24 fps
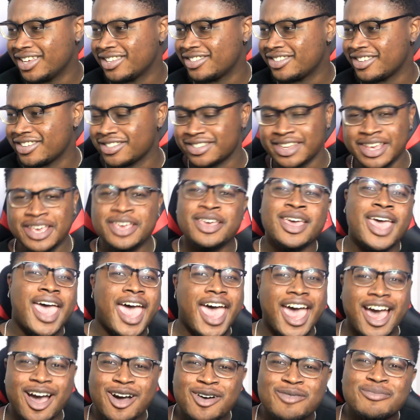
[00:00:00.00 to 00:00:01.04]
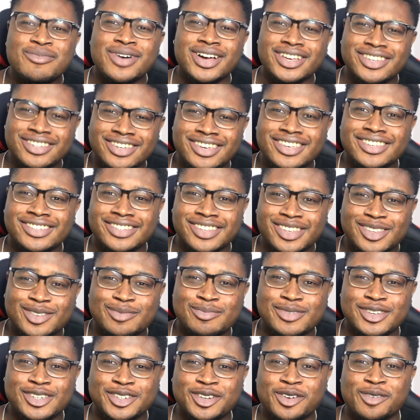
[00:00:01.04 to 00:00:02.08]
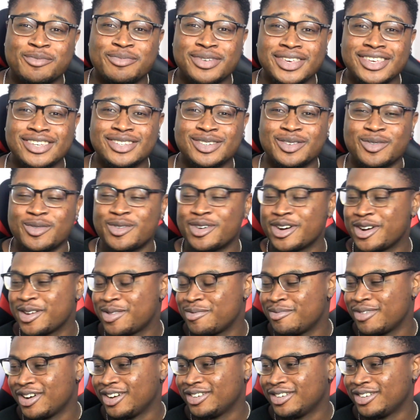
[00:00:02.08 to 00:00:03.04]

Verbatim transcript: It's just, how much is this MrBeast worth,